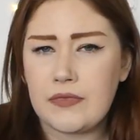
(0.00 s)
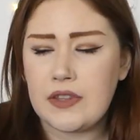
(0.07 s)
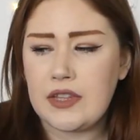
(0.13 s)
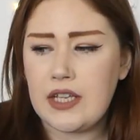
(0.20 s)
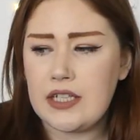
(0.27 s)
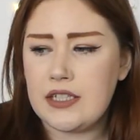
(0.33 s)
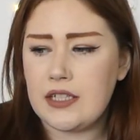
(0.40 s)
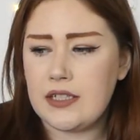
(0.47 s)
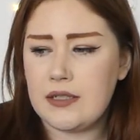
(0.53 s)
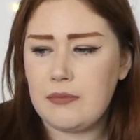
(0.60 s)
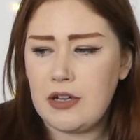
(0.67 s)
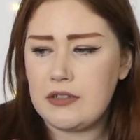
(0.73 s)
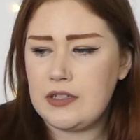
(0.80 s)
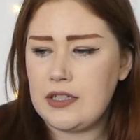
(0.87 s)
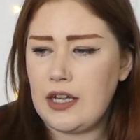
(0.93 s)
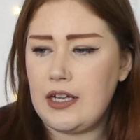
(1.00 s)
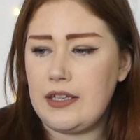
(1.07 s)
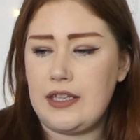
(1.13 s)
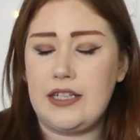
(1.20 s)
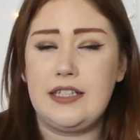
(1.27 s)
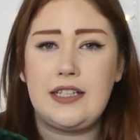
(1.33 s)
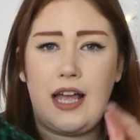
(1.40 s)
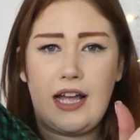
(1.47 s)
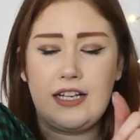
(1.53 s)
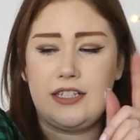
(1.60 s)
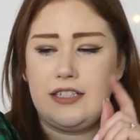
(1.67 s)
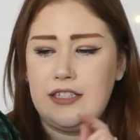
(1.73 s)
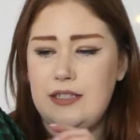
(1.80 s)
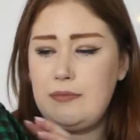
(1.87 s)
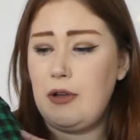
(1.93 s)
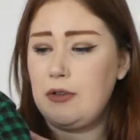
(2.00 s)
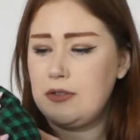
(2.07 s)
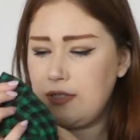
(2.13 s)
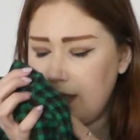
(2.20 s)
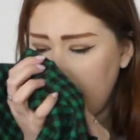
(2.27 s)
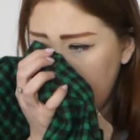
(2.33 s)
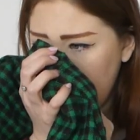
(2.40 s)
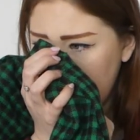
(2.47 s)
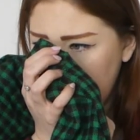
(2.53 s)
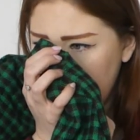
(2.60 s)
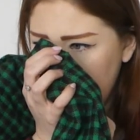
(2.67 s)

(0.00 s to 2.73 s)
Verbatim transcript: This smells like, this actually smells like